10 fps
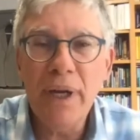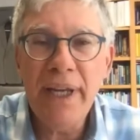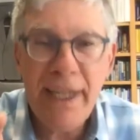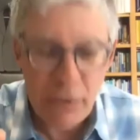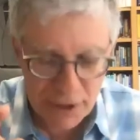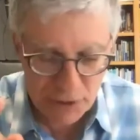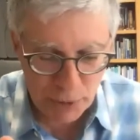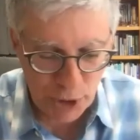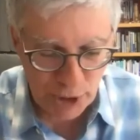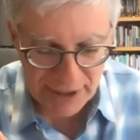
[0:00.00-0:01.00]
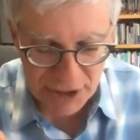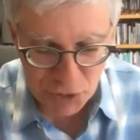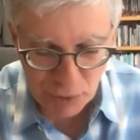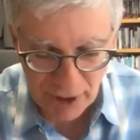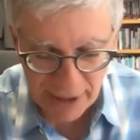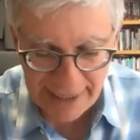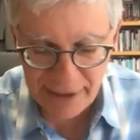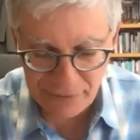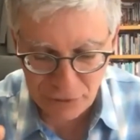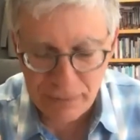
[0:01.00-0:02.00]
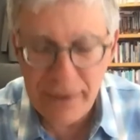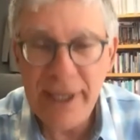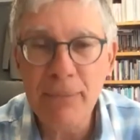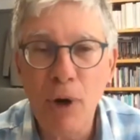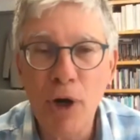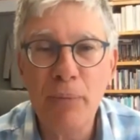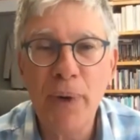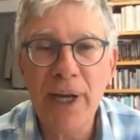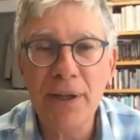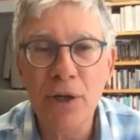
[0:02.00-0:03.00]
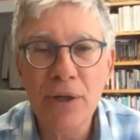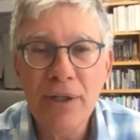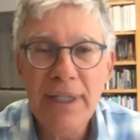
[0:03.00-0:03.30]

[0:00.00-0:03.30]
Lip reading: he was particularly strong at for me, Mark Brettler,